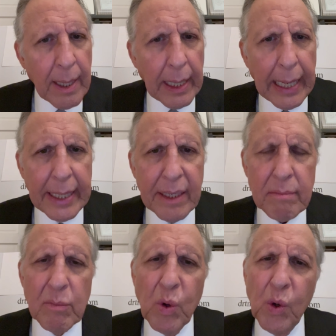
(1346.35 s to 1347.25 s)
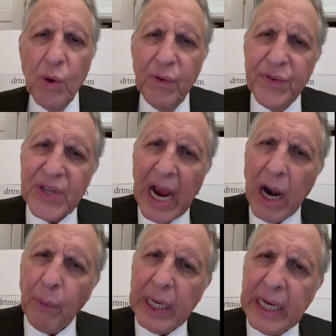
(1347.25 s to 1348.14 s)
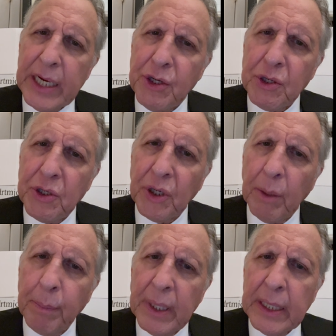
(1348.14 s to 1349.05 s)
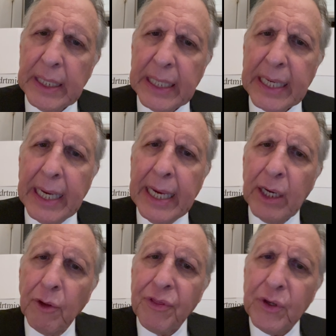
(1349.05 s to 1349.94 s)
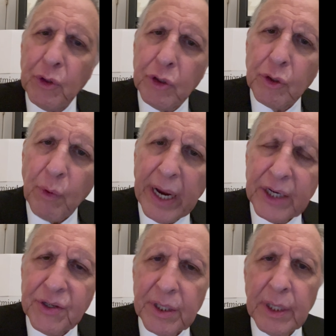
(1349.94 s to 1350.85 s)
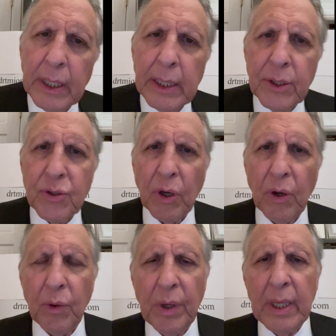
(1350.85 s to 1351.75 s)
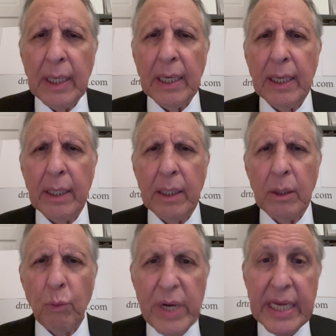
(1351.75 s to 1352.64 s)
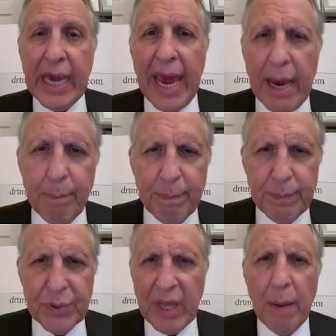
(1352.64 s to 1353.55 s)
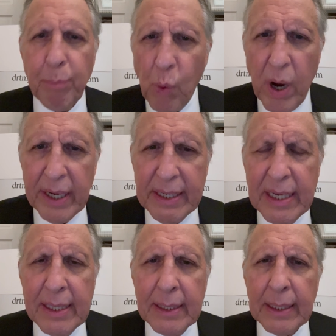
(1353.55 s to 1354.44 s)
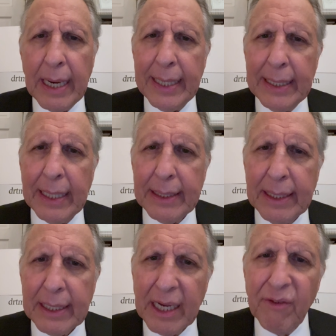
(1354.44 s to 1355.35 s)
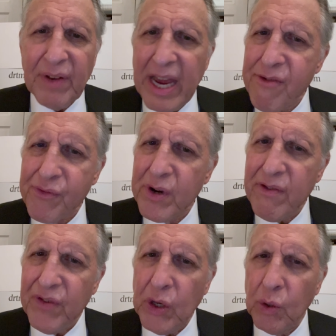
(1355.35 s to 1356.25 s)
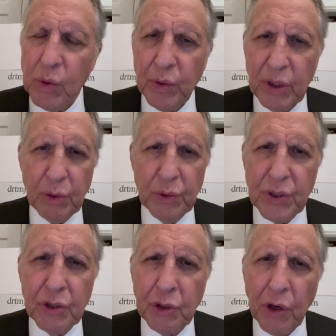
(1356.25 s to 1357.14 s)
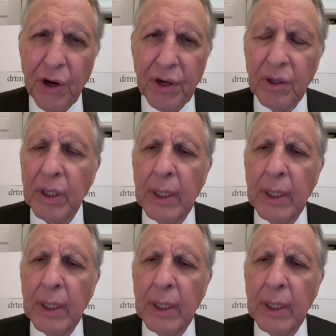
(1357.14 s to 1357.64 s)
and it moves our relationship in a healthier direction. So recap, step 1, a love life review. Use a journal,